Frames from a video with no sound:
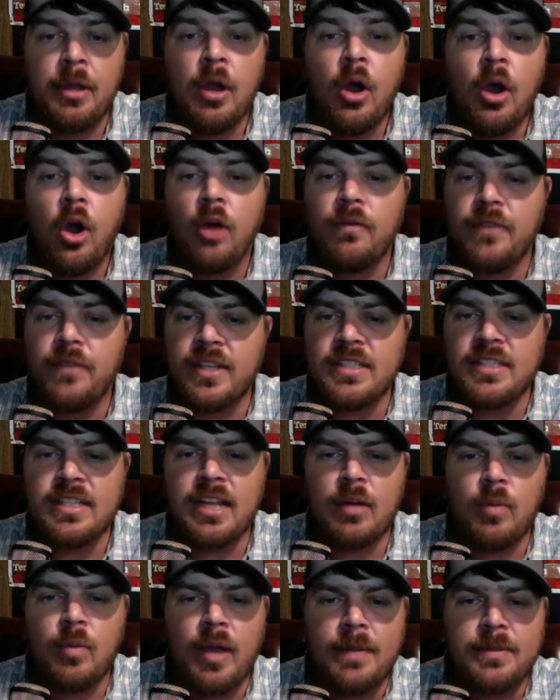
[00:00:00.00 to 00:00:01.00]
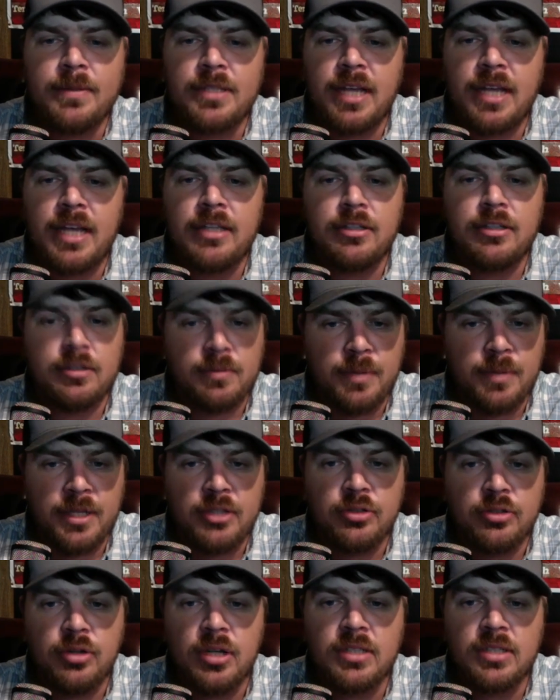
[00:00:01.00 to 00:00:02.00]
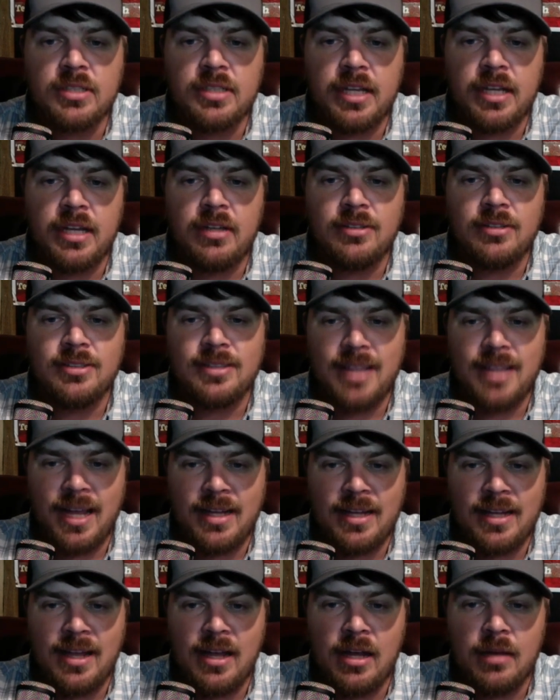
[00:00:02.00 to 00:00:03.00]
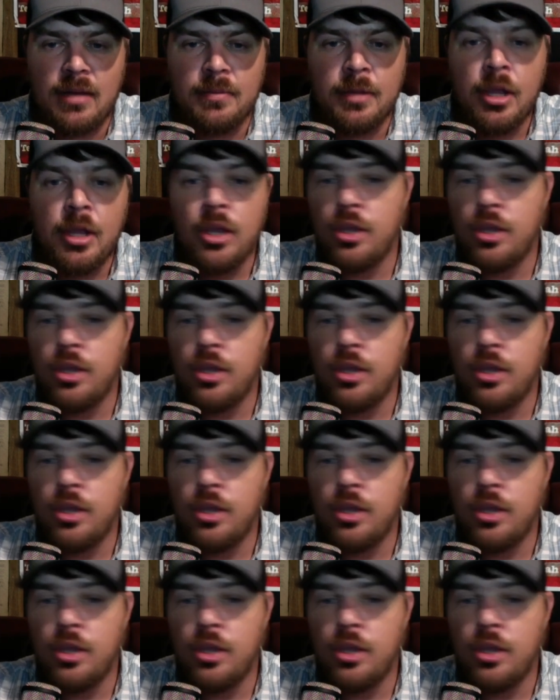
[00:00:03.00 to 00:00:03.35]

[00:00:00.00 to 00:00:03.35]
or visit their website, smithtrucksales.com.